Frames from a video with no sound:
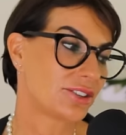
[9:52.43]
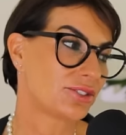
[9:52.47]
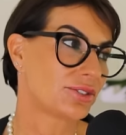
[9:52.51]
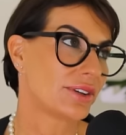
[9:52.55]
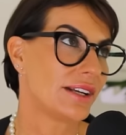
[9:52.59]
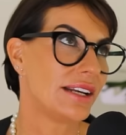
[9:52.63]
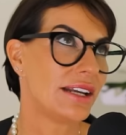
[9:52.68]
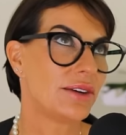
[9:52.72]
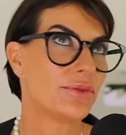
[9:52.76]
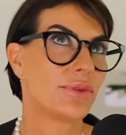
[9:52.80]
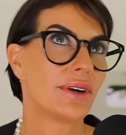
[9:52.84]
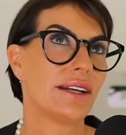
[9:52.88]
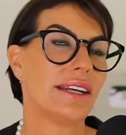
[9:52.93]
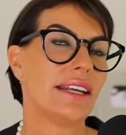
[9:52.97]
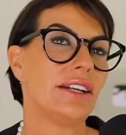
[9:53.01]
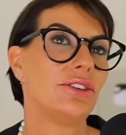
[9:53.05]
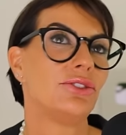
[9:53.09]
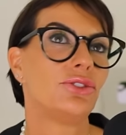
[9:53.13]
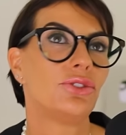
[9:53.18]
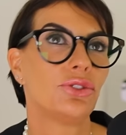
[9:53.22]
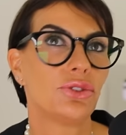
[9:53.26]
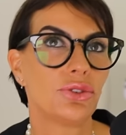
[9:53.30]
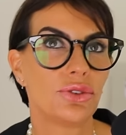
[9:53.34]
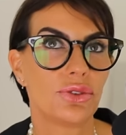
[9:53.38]
actually what they
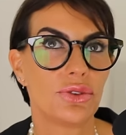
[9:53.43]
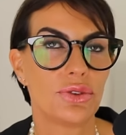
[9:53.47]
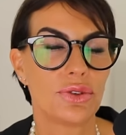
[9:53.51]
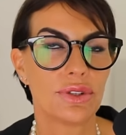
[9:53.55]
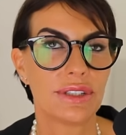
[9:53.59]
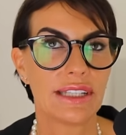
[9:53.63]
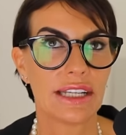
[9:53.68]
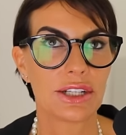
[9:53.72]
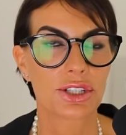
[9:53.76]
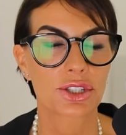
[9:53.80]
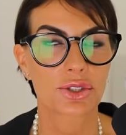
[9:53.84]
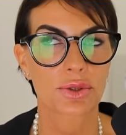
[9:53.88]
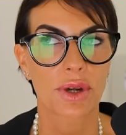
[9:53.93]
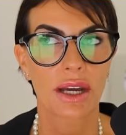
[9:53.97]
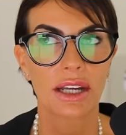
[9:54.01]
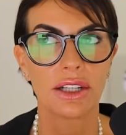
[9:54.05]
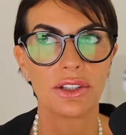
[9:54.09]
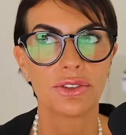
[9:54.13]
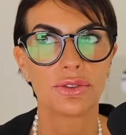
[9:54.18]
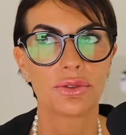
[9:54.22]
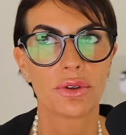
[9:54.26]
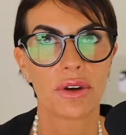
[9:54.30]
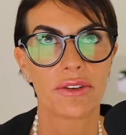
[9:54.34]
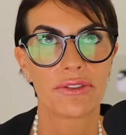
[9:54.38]
do, they try
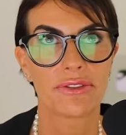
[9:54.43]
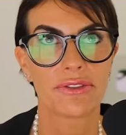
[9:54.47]
to